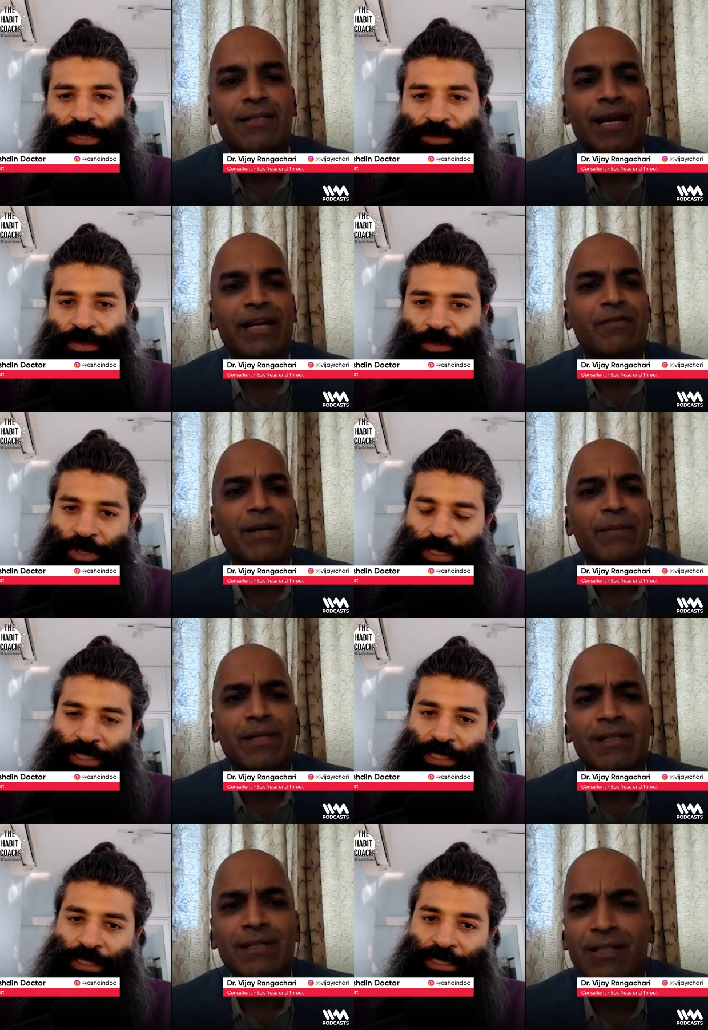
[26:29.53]

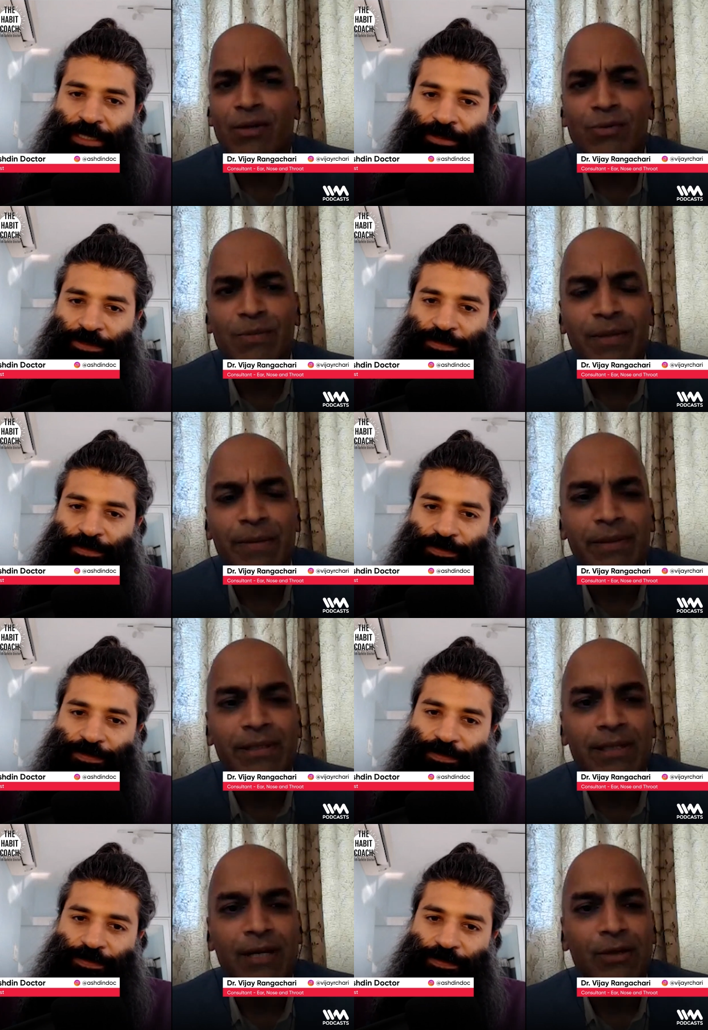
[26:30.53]
Speaker 1: environmental sounds may
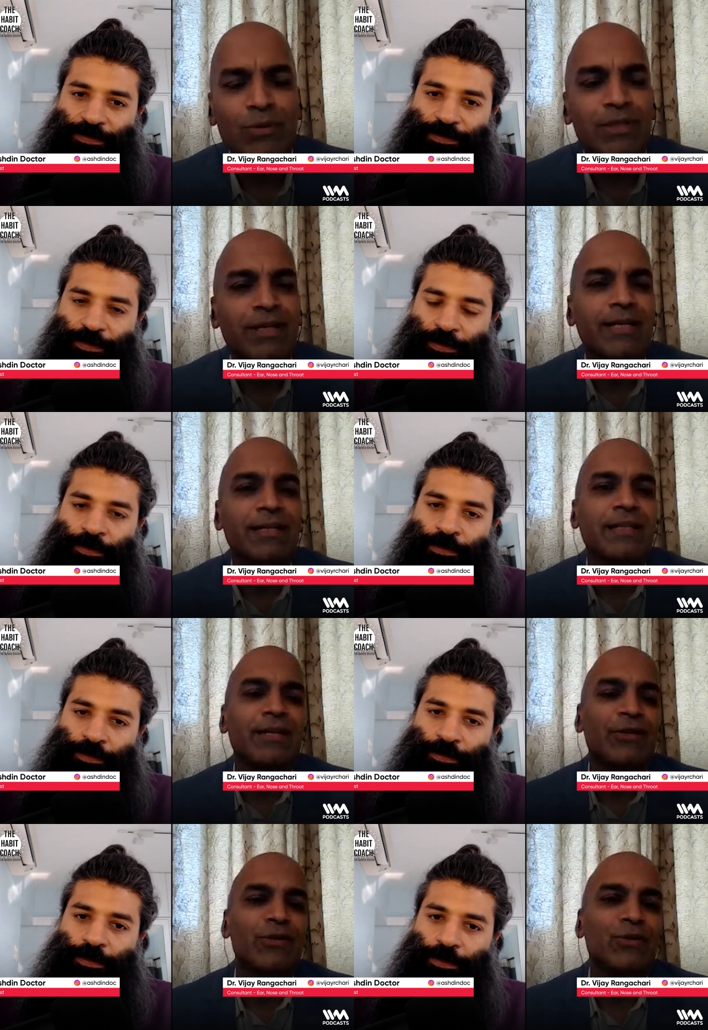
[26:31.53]
be there. I don't think hmm.
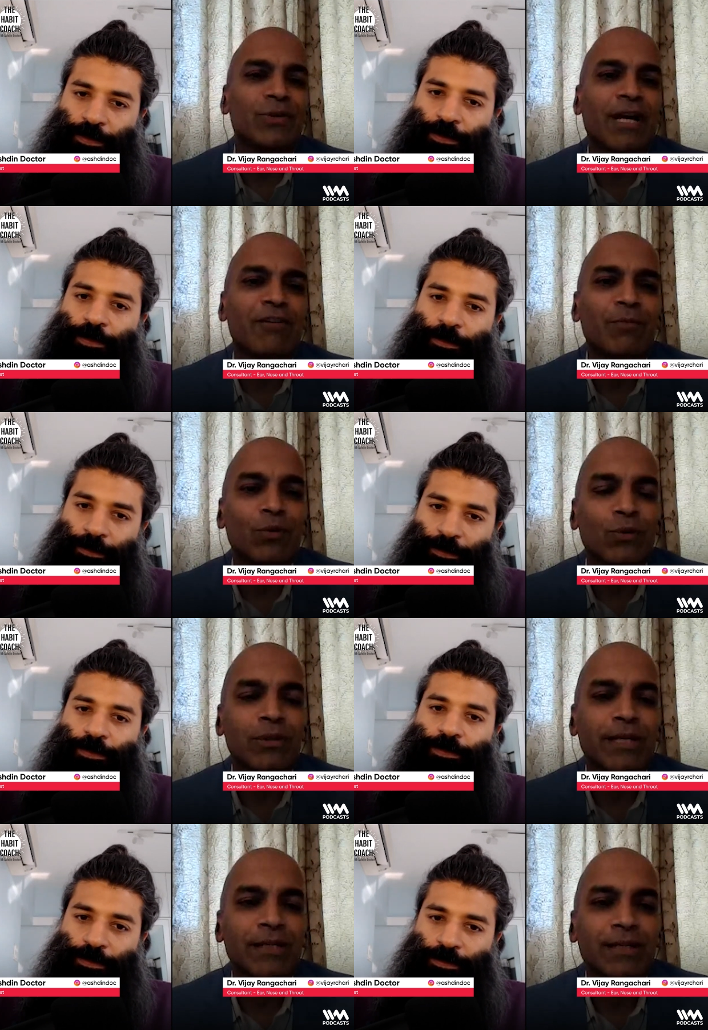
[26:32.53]
anything mm. you should have more
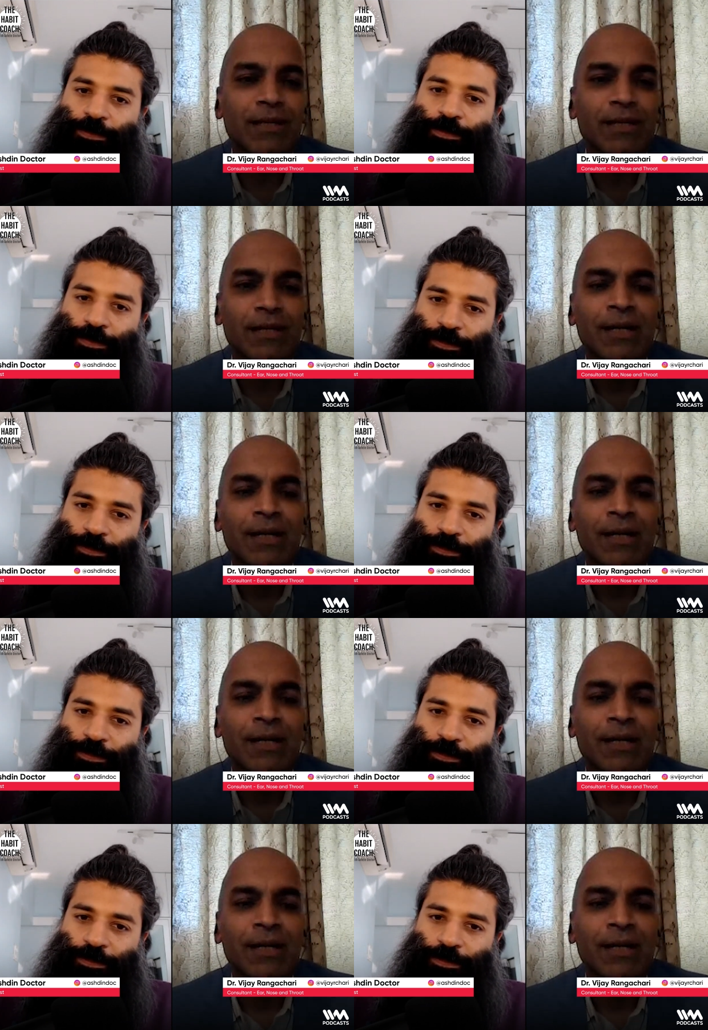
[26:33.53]
than uh,